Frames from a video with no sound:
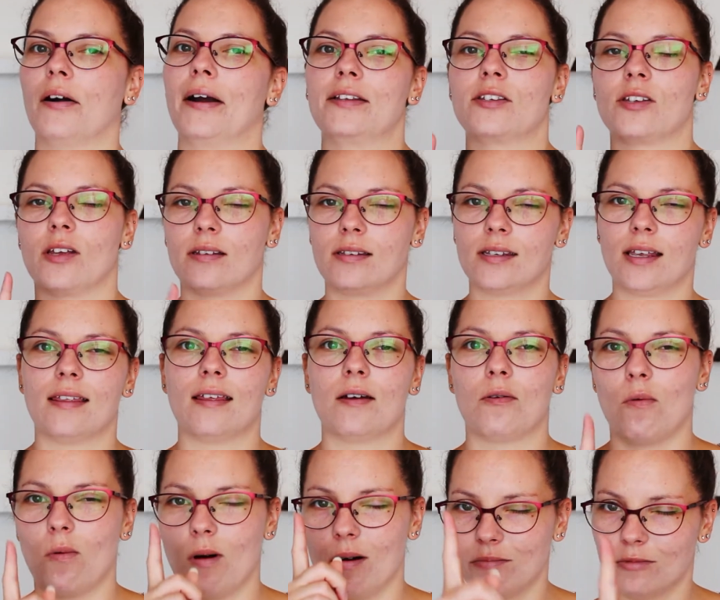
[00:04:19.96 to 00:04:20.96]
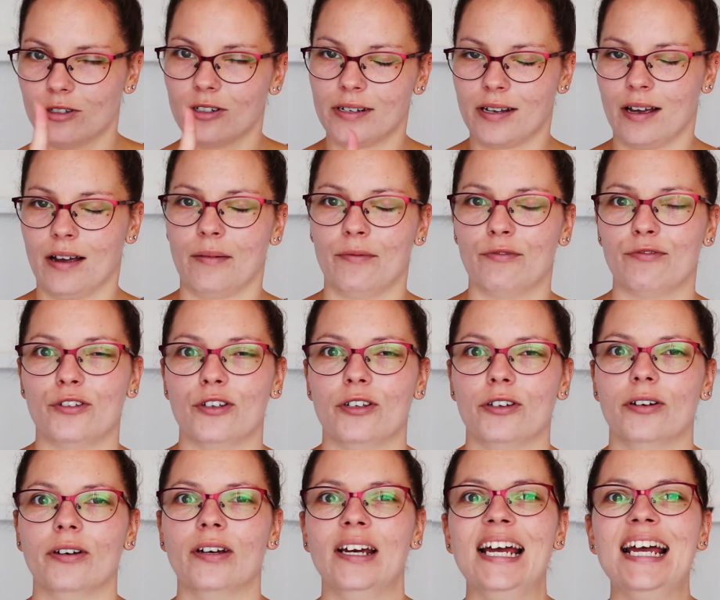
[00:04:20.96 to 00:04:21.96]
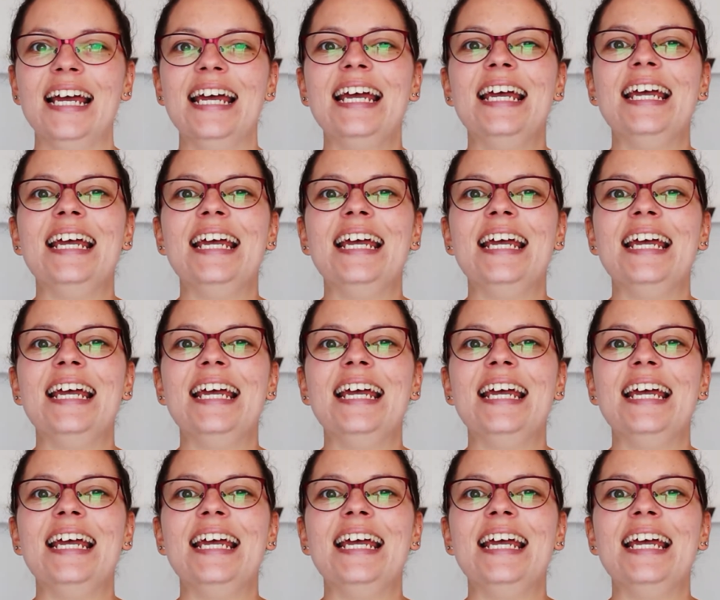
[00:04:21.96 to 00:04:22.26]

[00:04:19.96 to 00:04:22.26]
All right, so I'll say that one more time for you.